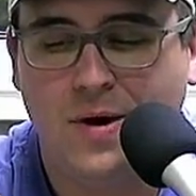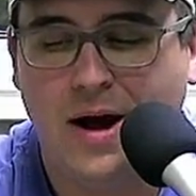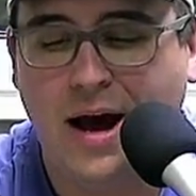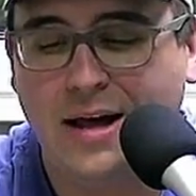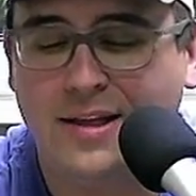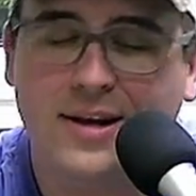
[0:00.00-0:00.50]

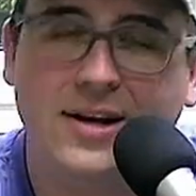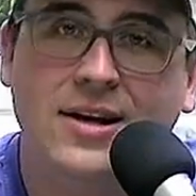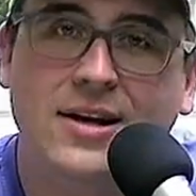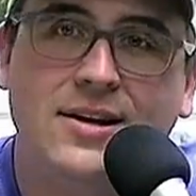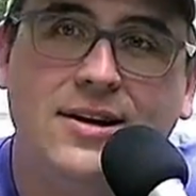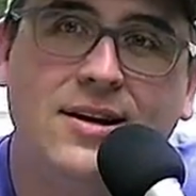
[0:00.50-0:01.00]
think,
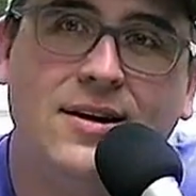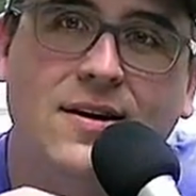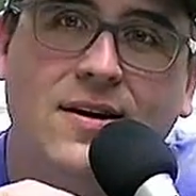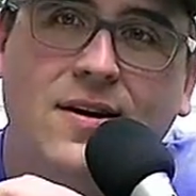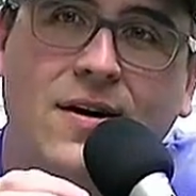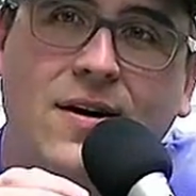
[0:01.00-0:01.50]

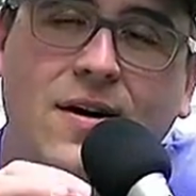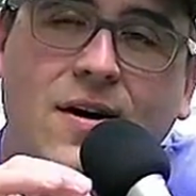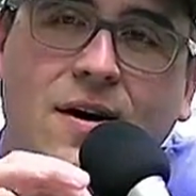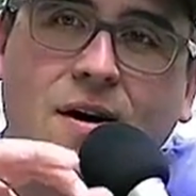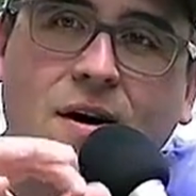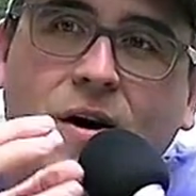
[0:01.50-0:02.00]

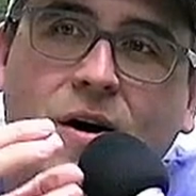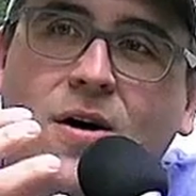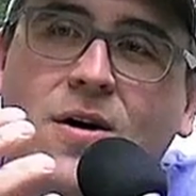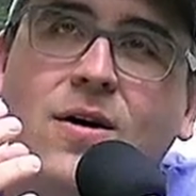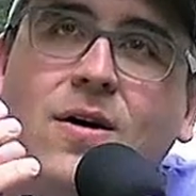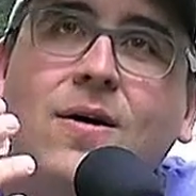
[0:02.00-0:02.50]

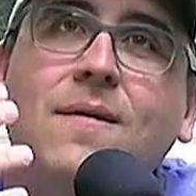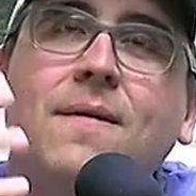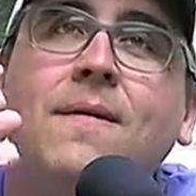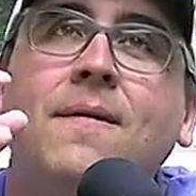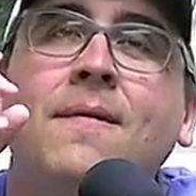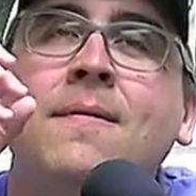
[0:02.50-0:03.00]

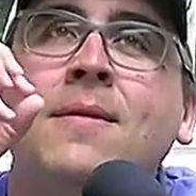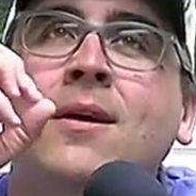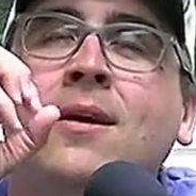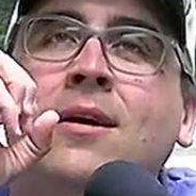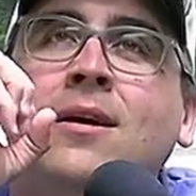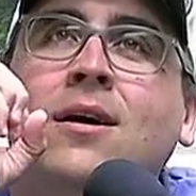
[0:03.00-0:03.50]

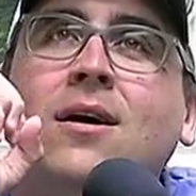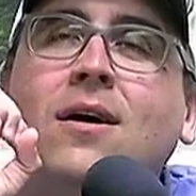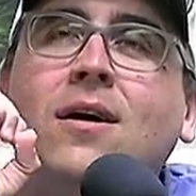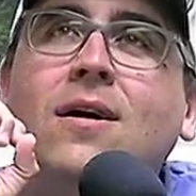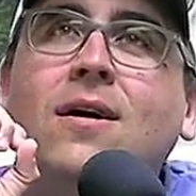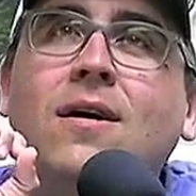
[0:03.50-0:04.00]

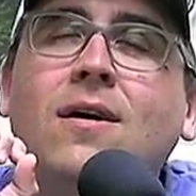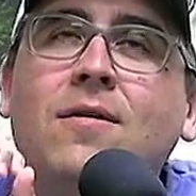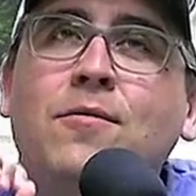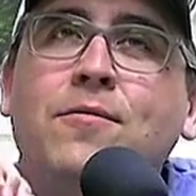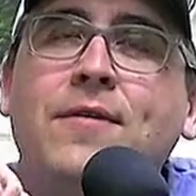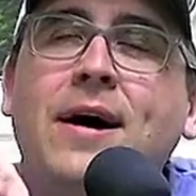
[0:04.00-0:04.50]

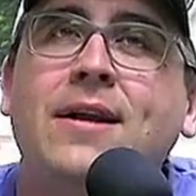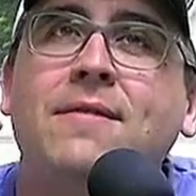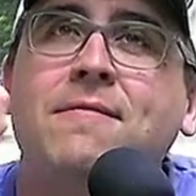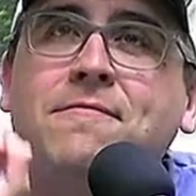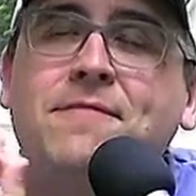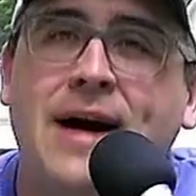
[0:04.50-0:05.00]
will find
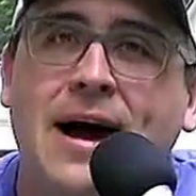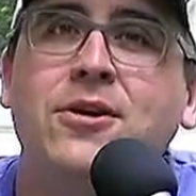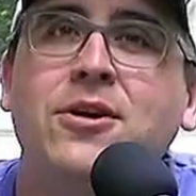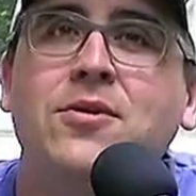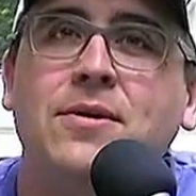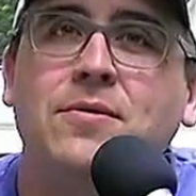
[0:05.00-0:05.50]

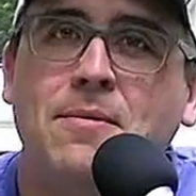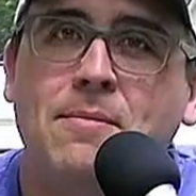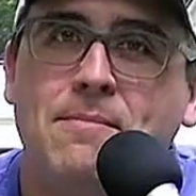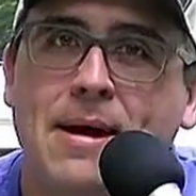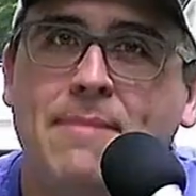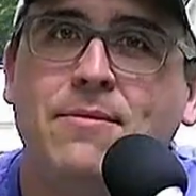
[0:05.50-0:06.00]
value in
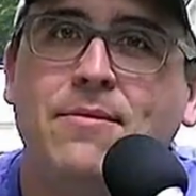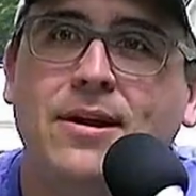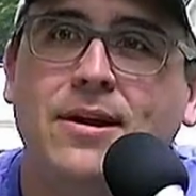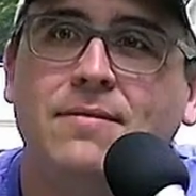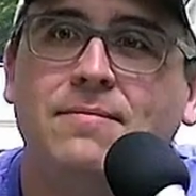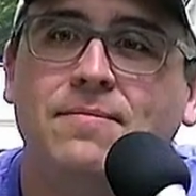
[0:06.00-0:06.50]

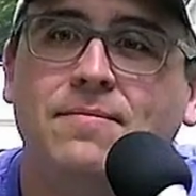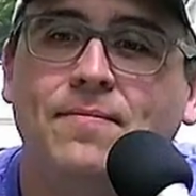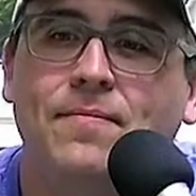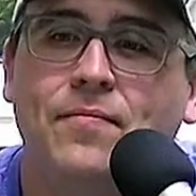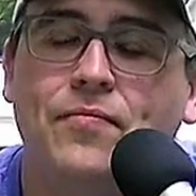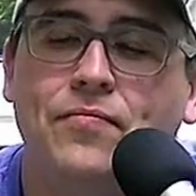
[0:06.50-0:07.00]
remembering
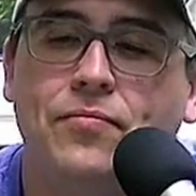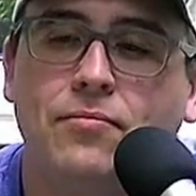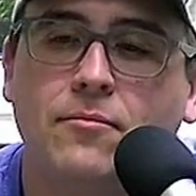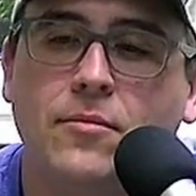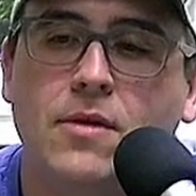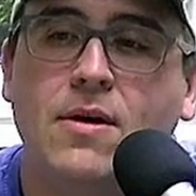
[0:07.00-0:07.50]

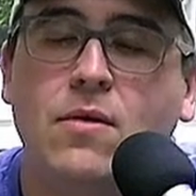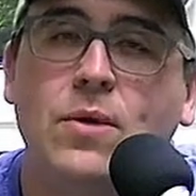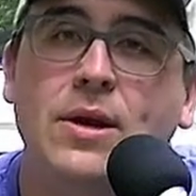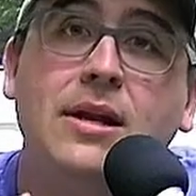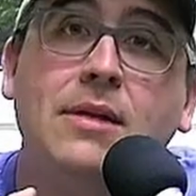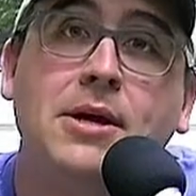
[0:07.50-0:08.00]
that
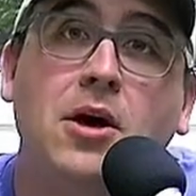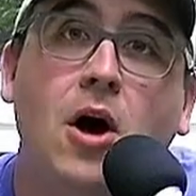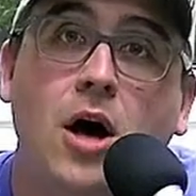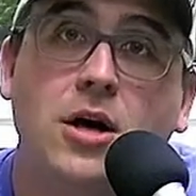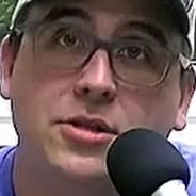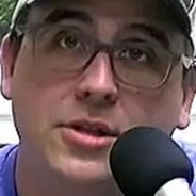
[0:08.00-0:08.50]
we need to be
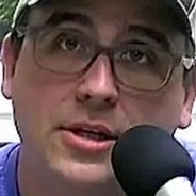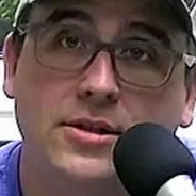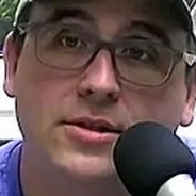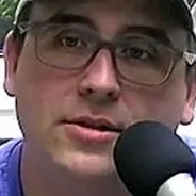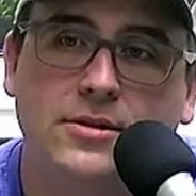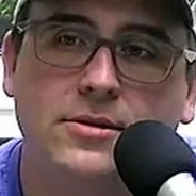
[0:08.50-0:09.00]

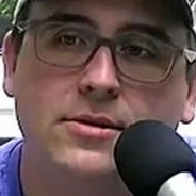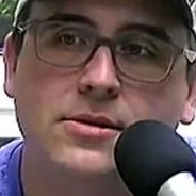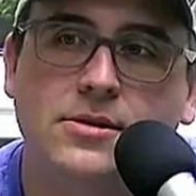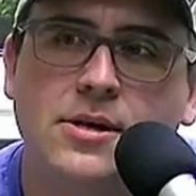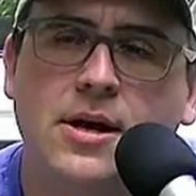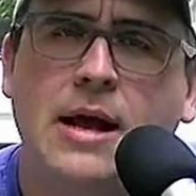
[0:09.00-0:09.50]
cautious
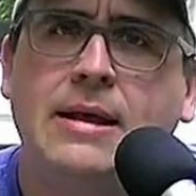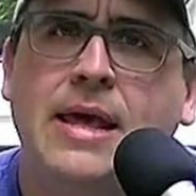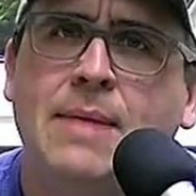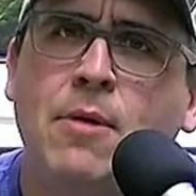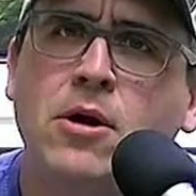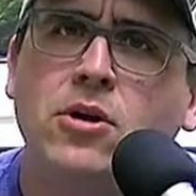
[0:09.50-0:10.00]
and
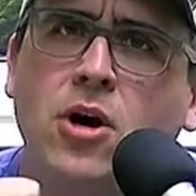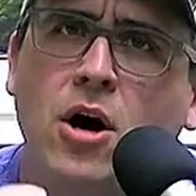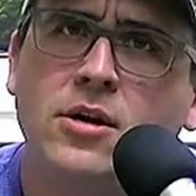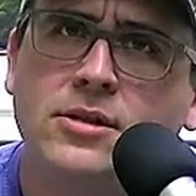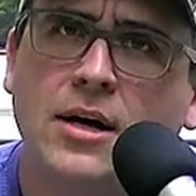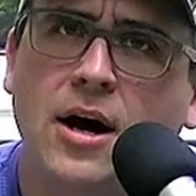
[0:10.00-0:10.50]
keep our
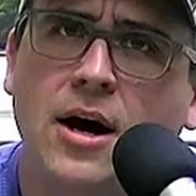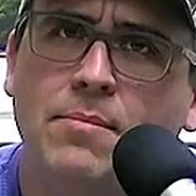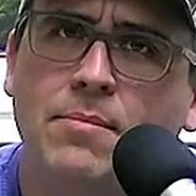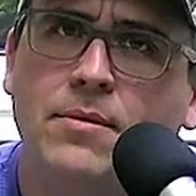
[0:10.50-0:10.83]
guards up.